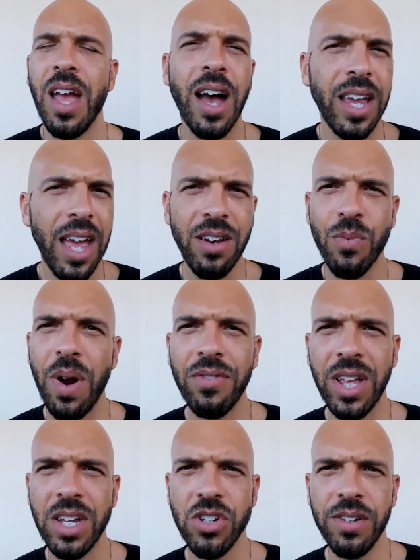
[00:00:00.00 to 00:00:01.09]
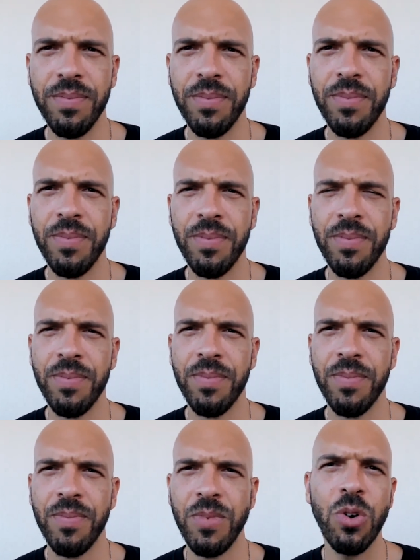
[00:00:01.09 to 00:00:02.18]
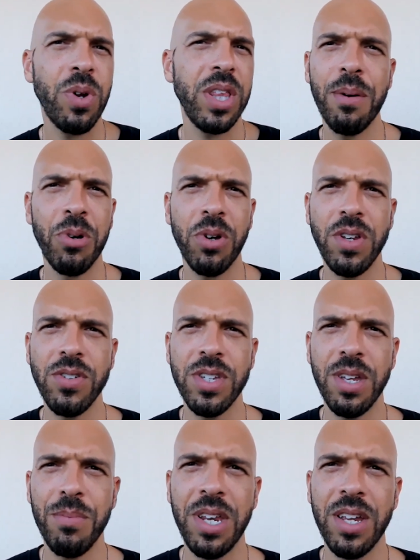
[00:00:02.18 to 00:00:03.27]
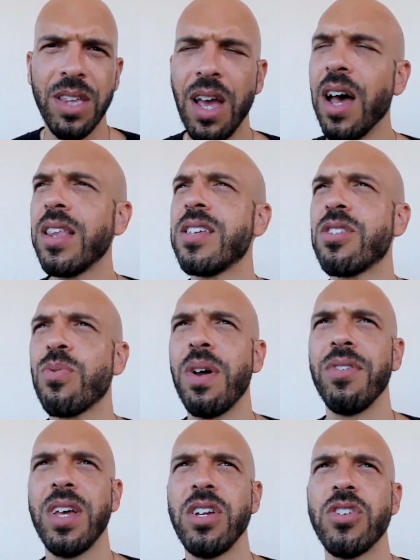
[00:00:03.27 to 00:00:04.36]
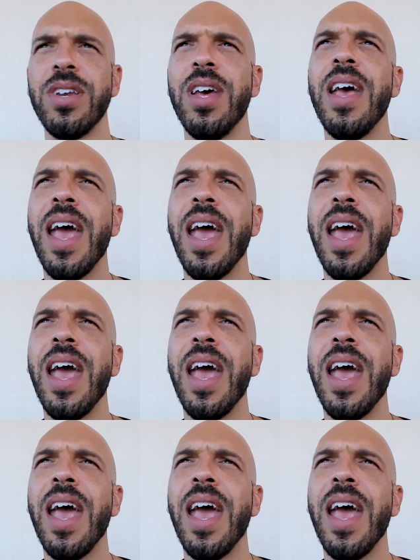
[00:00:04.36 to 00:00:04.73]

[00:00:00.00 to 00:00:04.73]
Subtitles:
Again, revelation. You read that book and you see immediately, ah, this is revelation.